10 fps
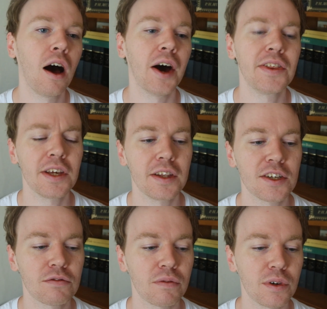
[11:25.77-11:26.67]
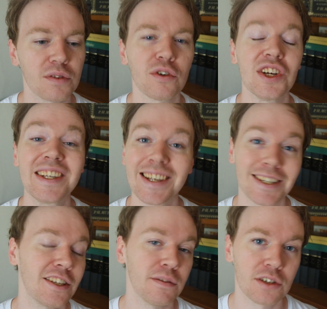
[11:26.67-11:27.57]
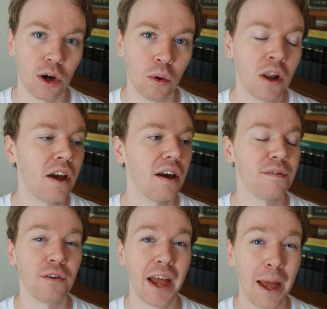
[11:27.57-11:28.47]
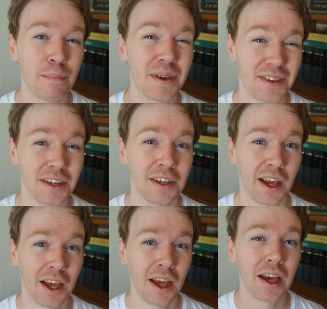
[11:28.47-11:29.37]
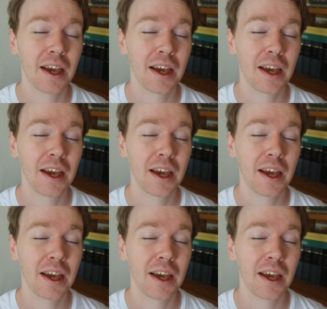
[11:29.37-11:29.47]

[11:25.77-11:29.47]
I think this reveals a very sensitive soul, a very empathetic,